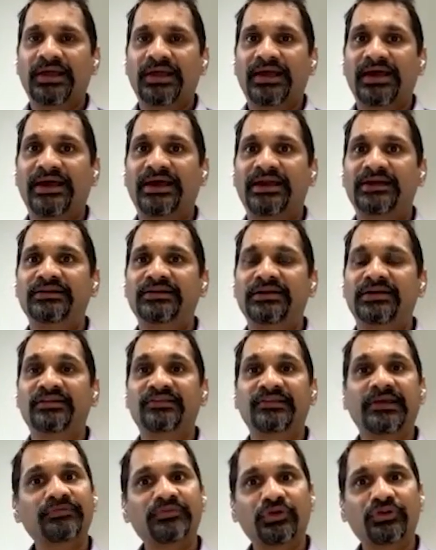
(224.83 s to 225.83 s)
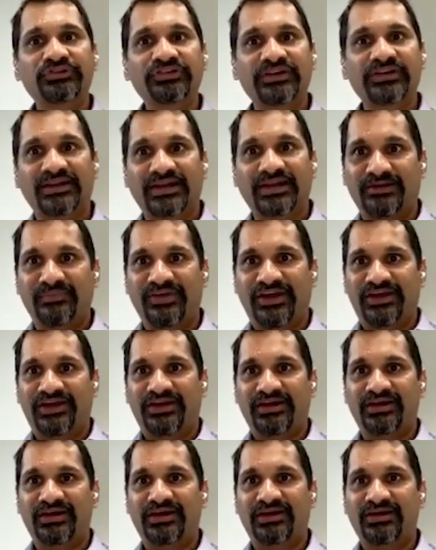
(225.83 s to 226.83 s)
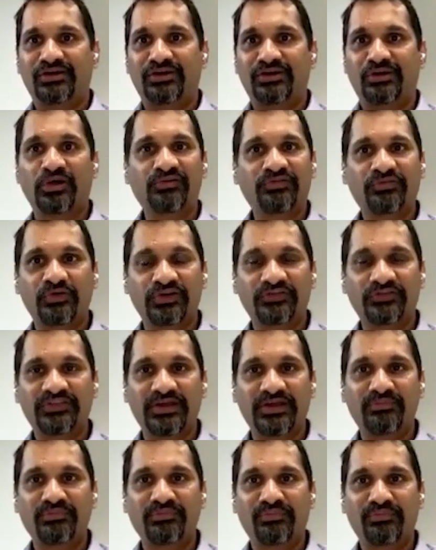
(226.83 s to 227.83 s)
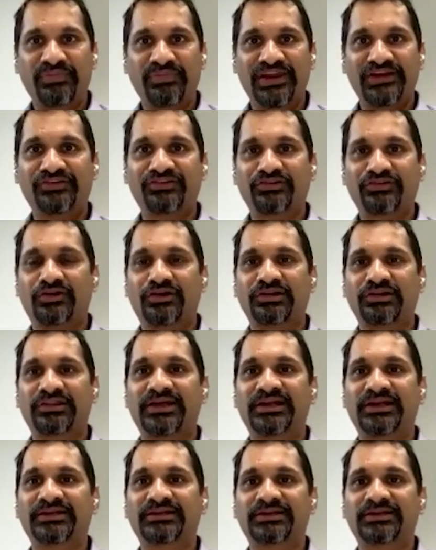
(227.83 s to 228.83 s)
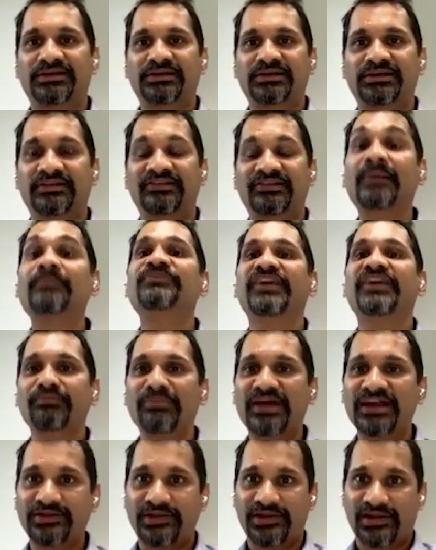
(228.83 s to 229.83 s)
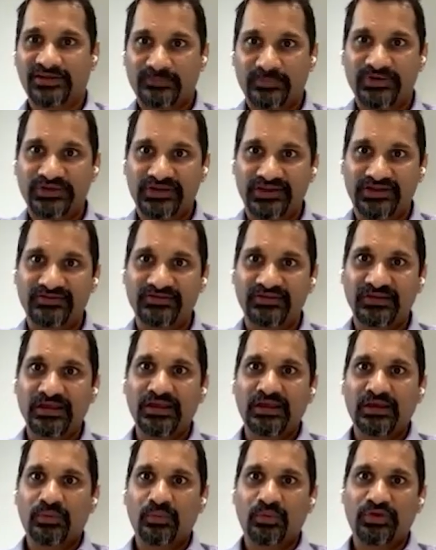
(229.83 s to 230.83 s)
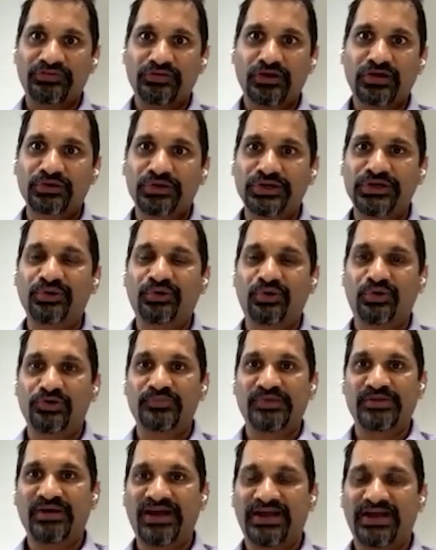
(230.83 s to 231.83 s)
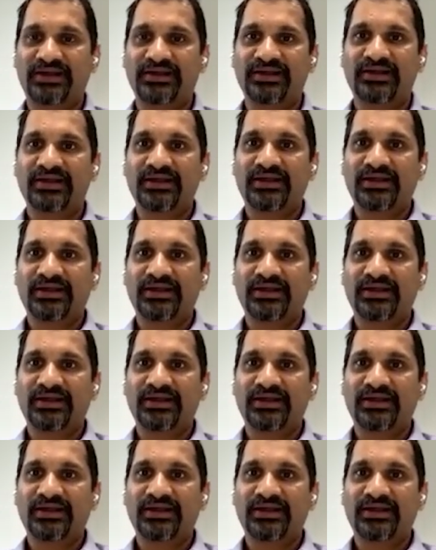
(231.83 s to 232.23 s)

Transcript: And Santosh and Amey. All 4 of them made sure that subject matter expertise was not going to hold me back.